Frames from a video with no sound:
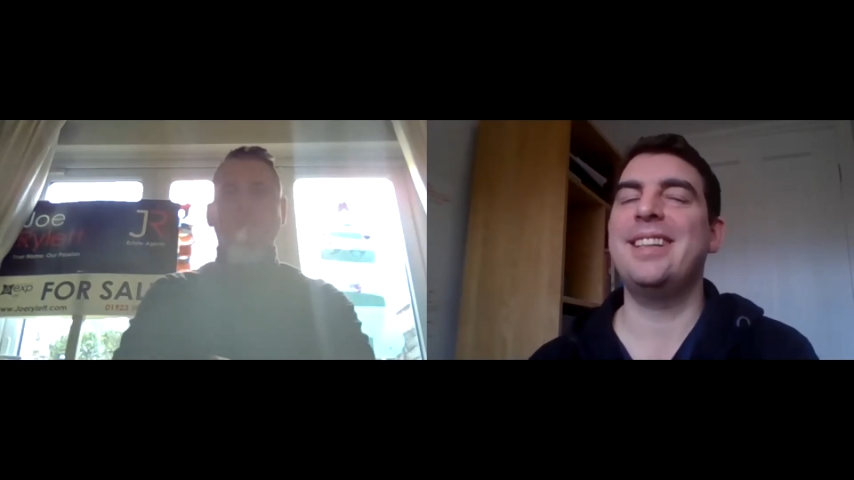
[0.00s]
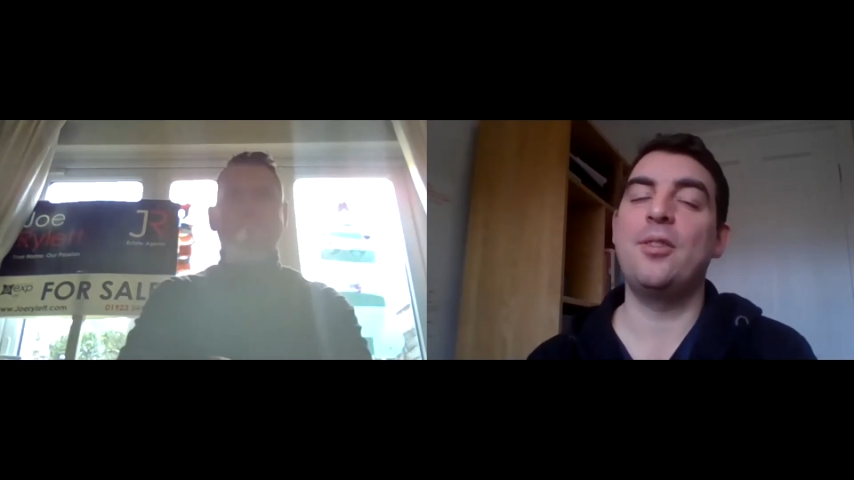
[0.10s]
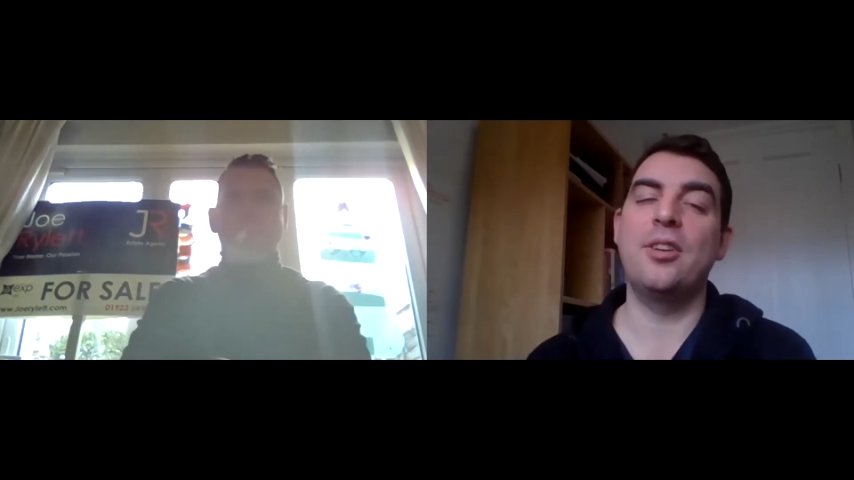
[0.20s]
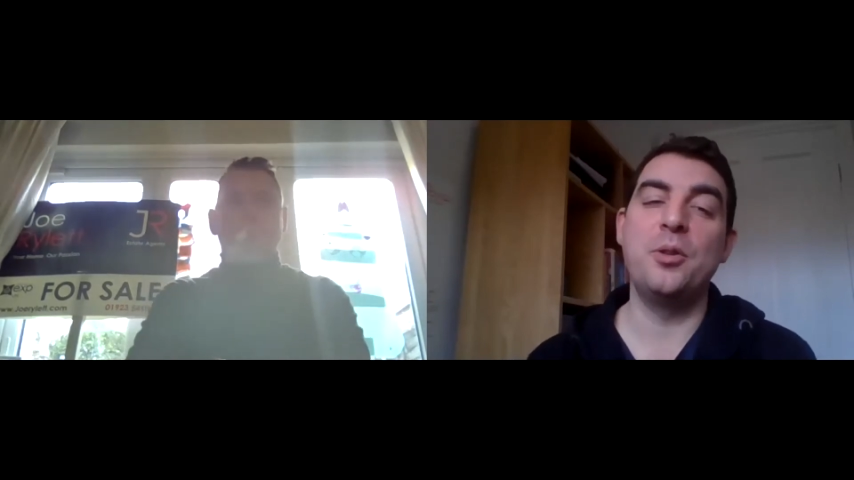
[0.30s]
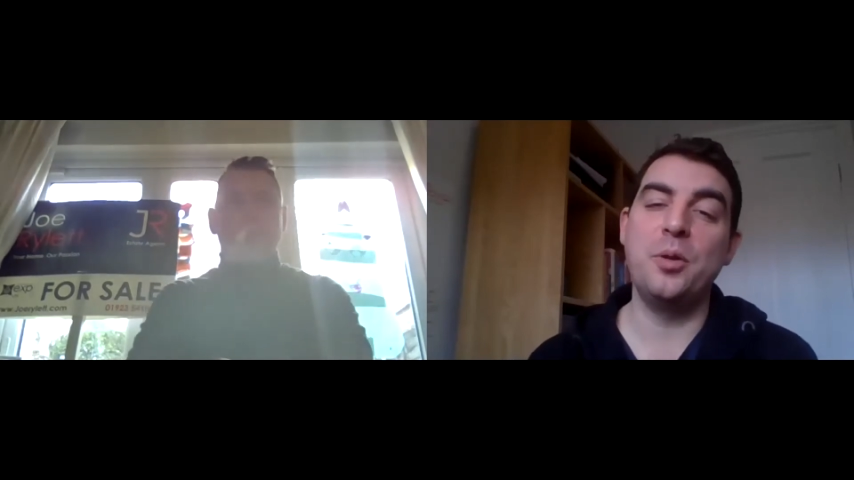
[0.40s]

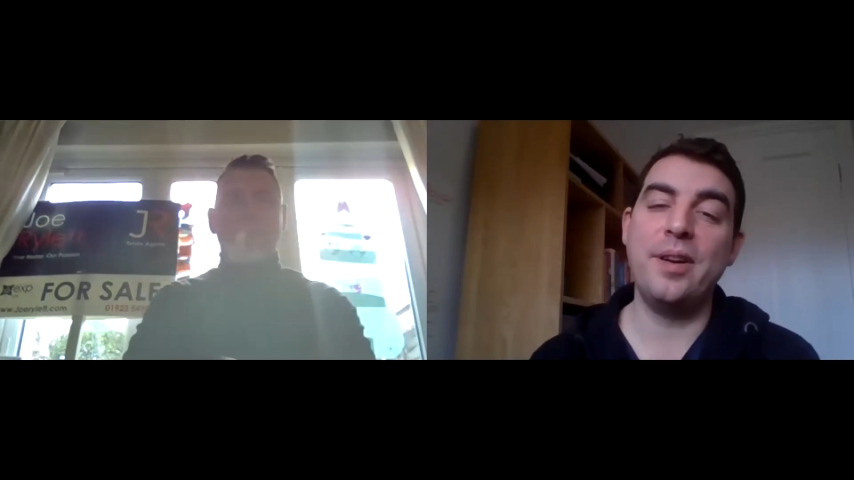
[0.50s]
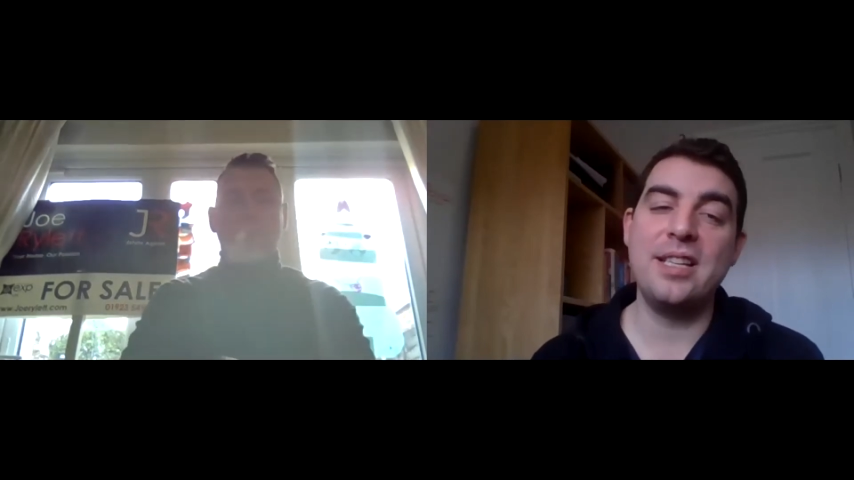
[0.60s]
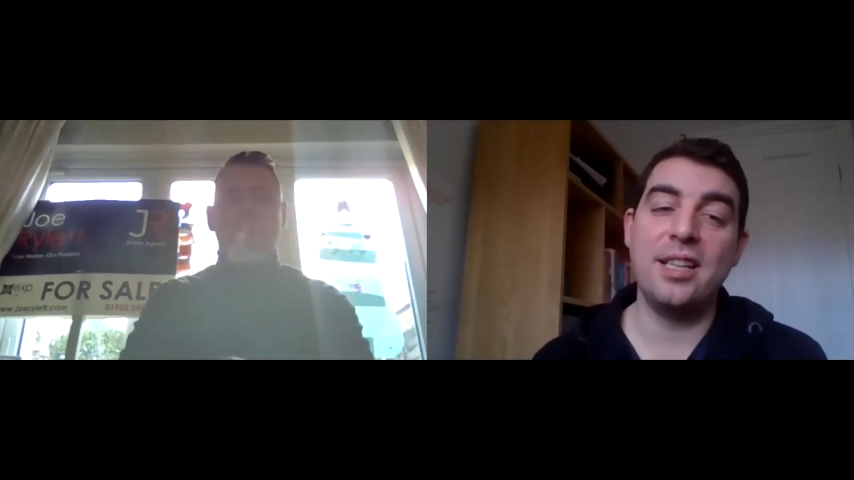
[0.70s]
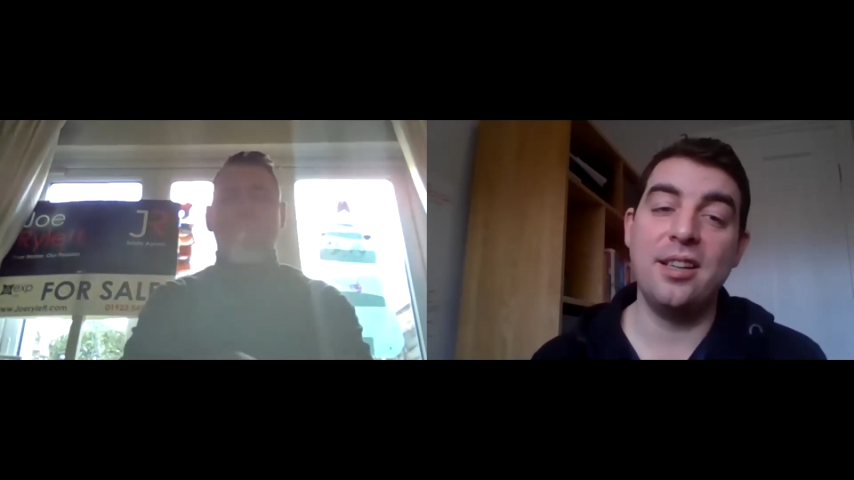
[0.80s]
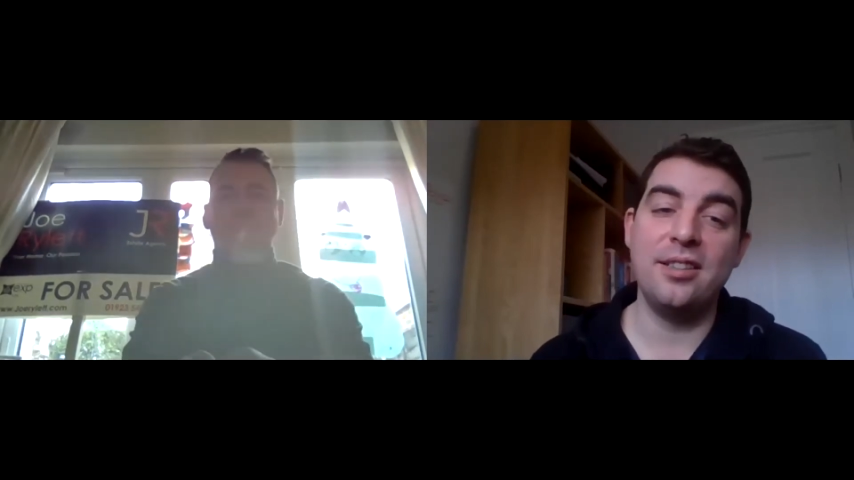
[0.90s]
got a
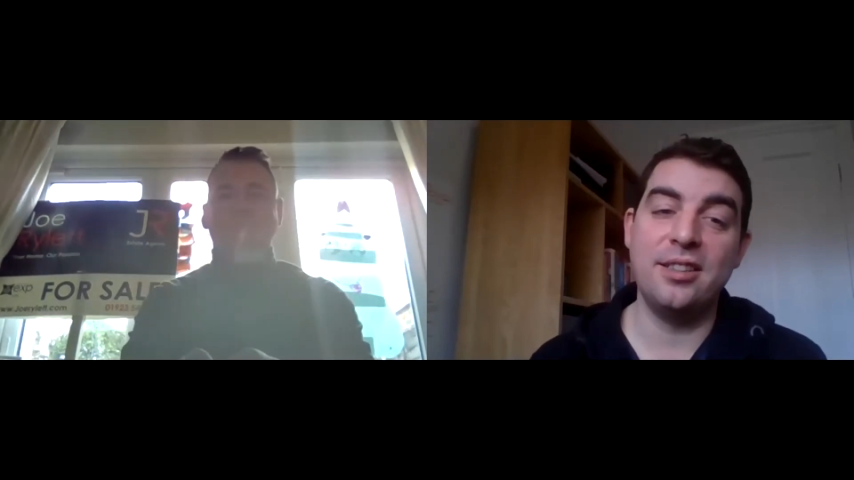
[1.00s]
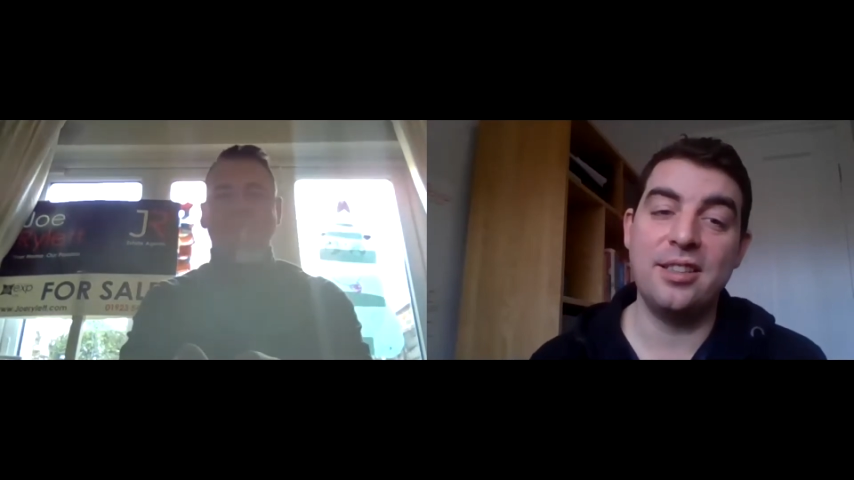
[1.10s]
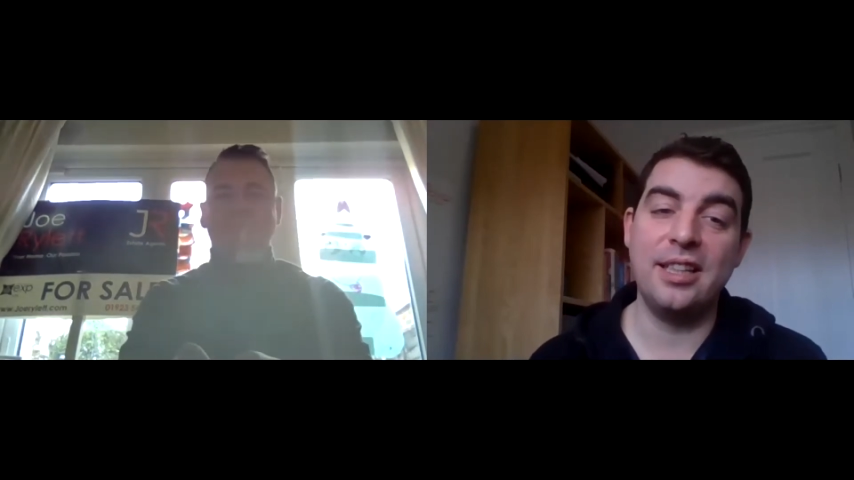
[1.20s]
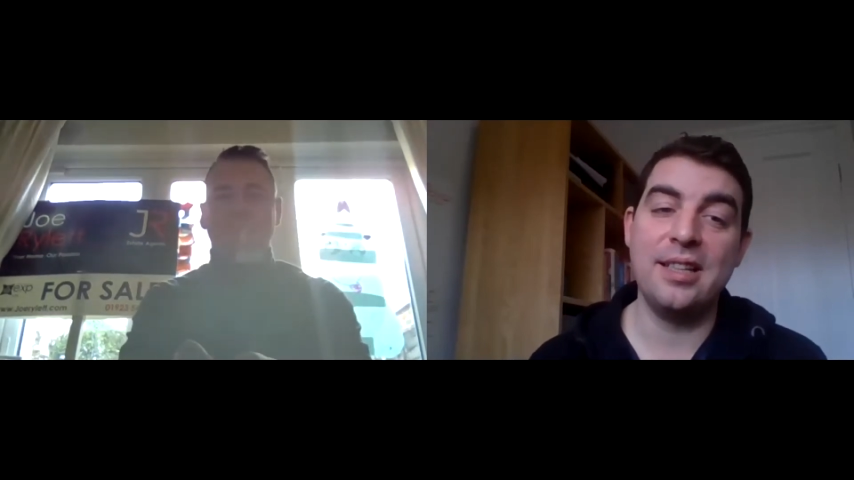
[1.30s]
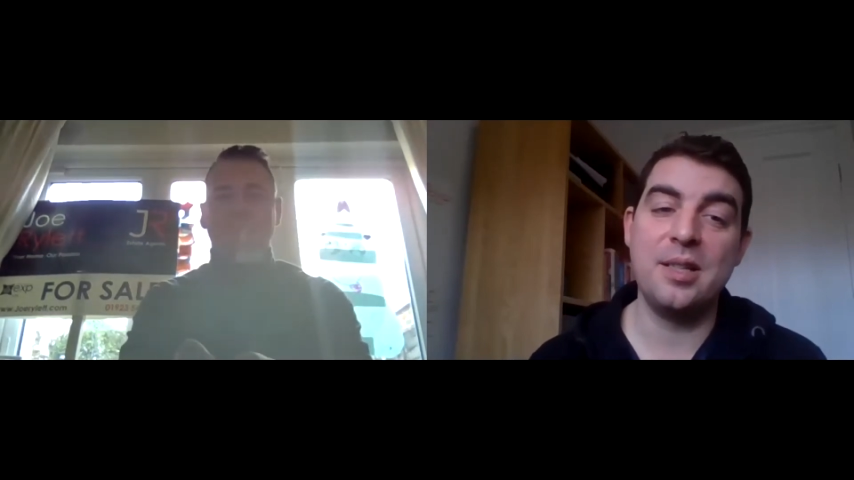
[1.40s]
north-facing garden, you
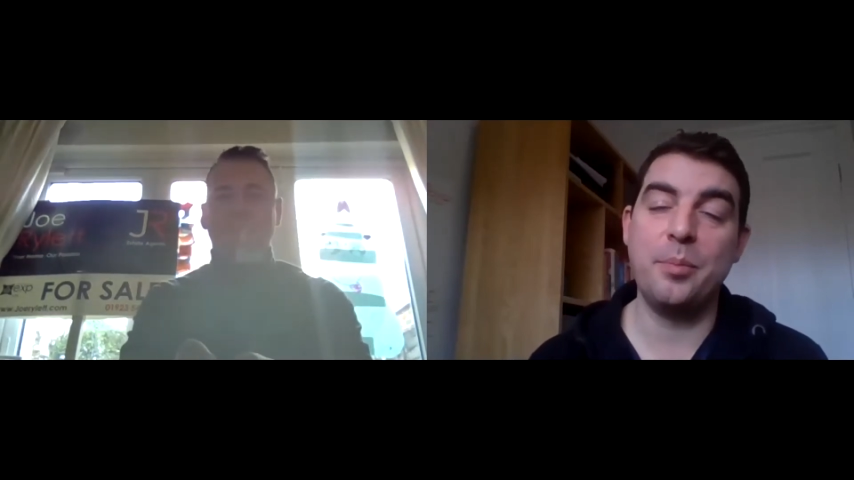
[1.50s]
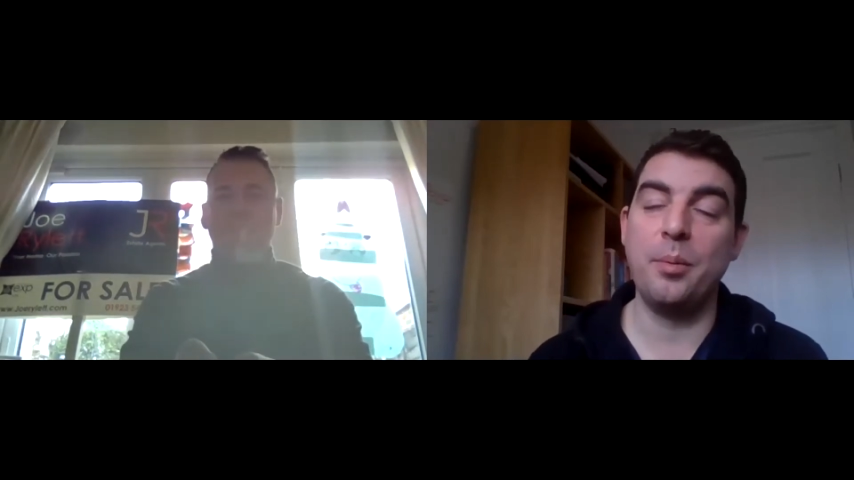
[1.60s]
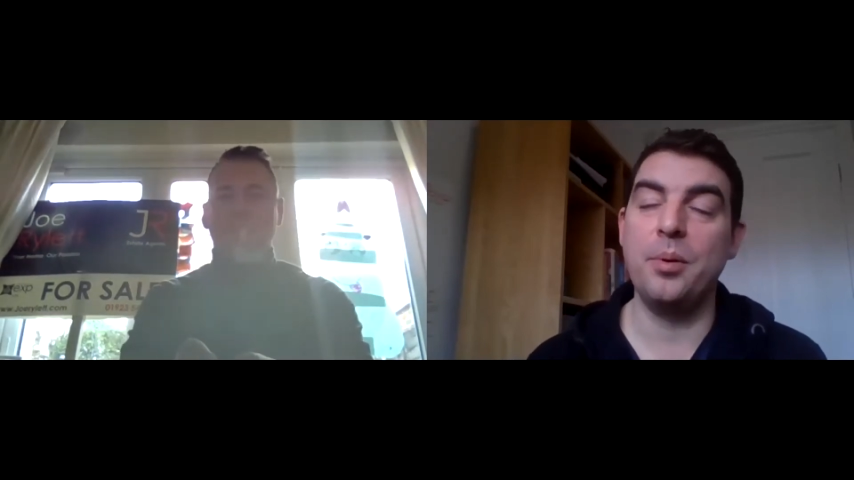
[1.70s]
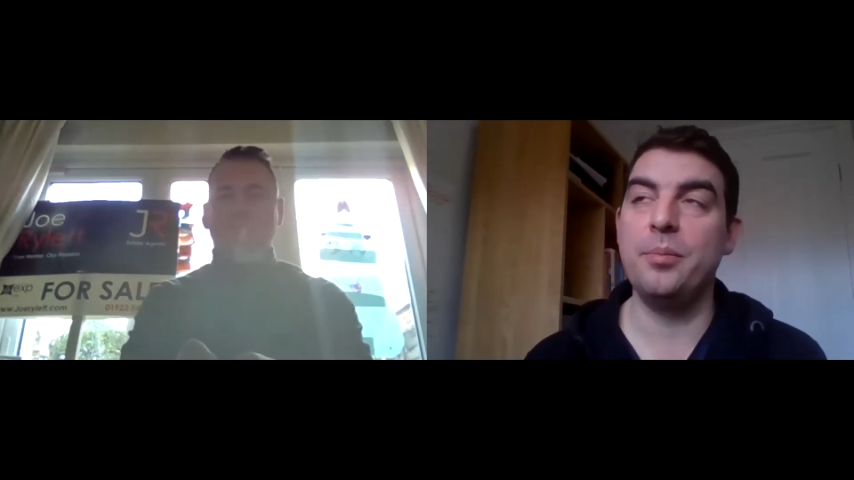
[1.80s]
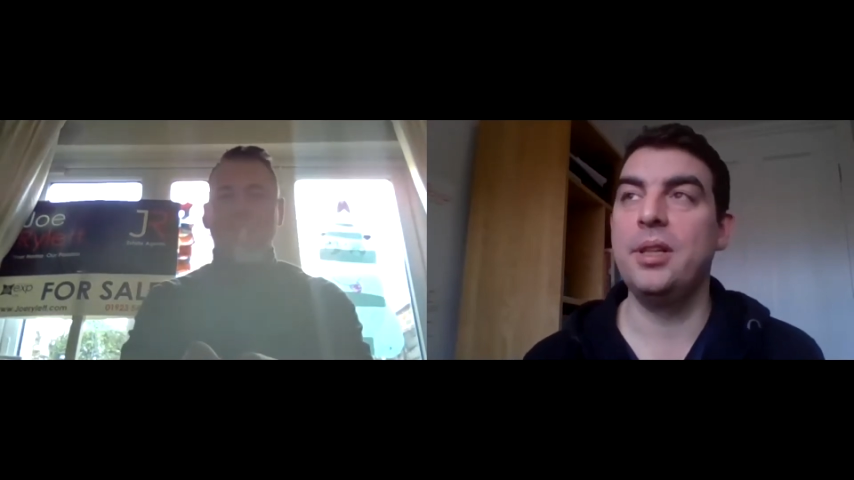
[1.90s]
see, that's the
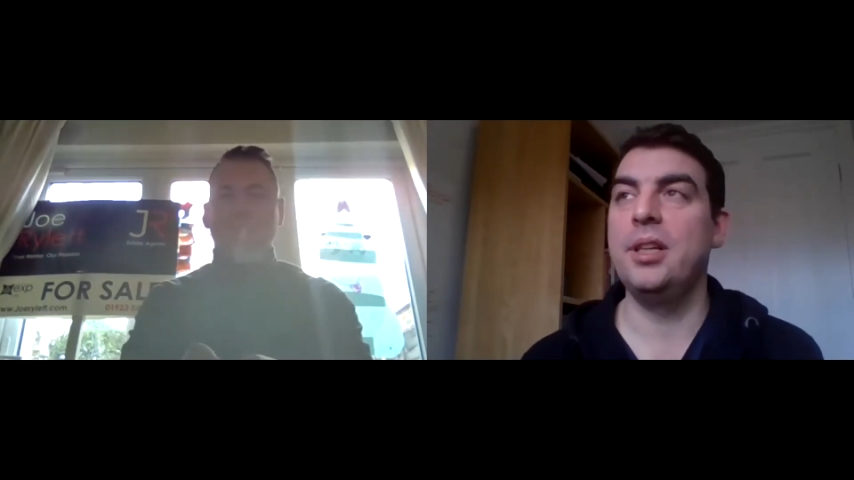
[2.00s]
problem.